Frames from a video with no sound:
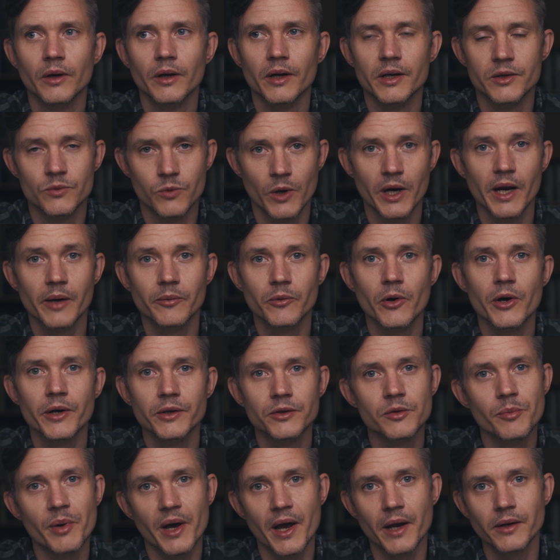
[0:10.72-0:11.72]
is what I'm
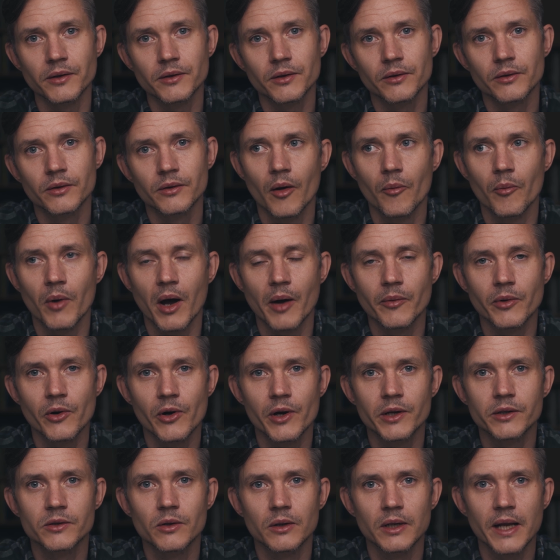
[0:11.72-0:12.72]
going to paint. Um, I'm
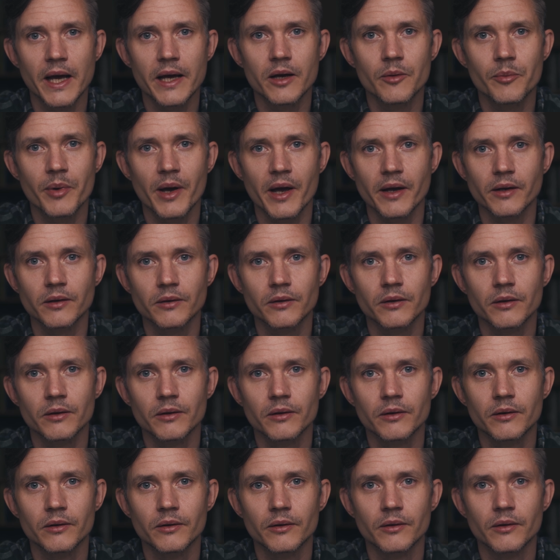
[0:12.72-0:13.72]
going to layer paint.
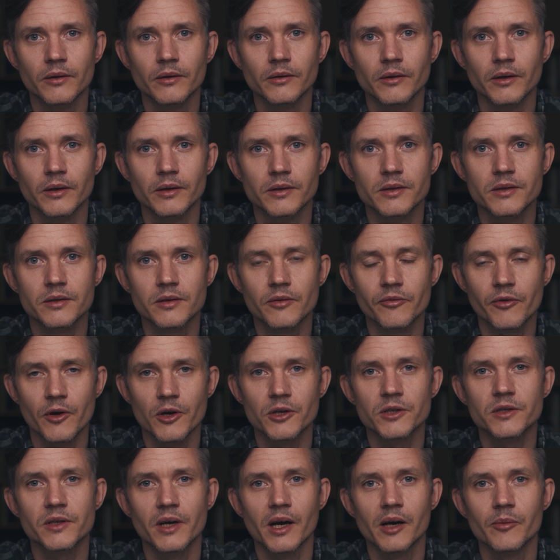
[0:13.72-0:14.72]
It's the
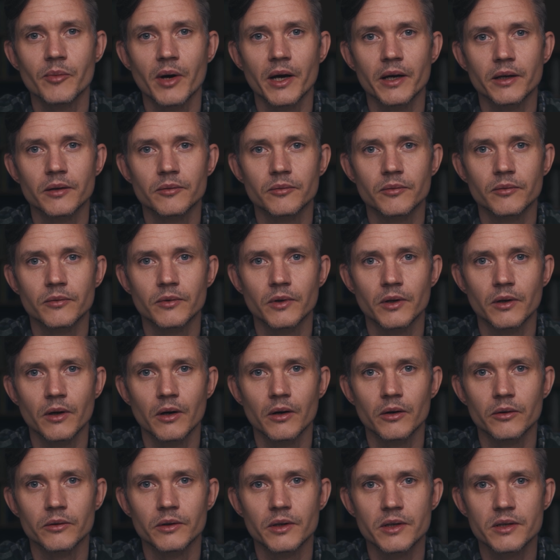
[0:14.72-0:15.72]
first time I, you
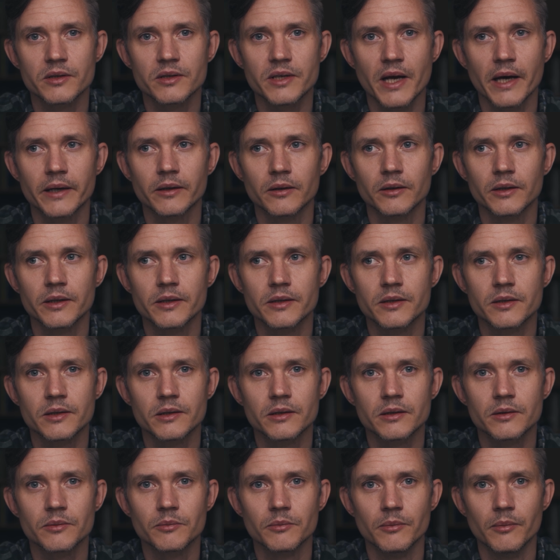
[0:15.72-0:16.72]
know, this channel
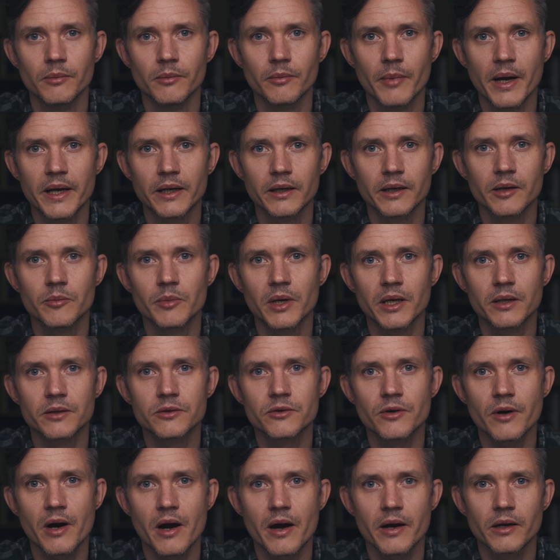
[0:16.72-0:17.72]
is mainly me
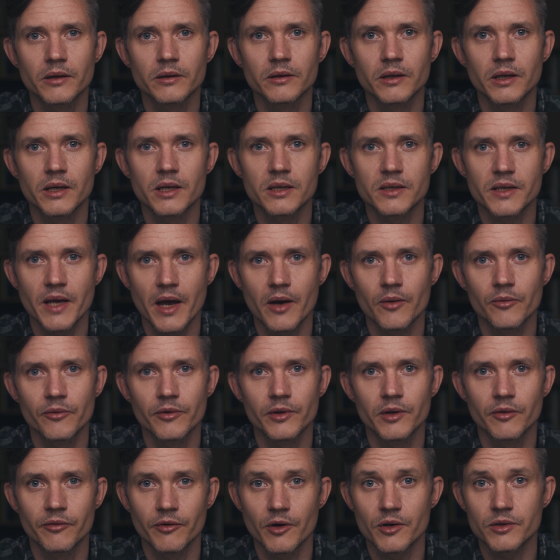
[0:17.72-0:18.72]
trying things out
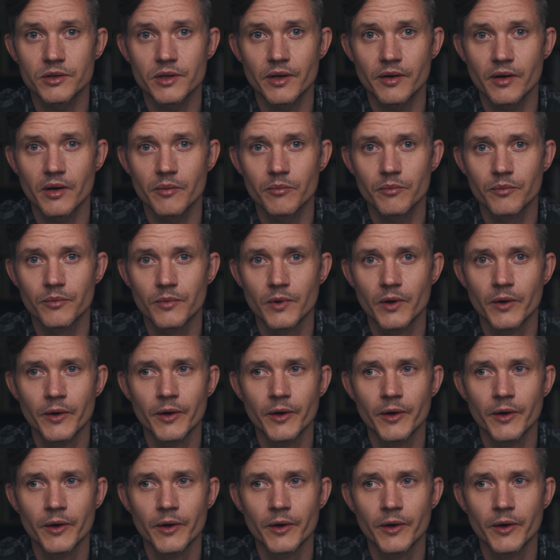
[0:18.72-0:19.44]
for the first time.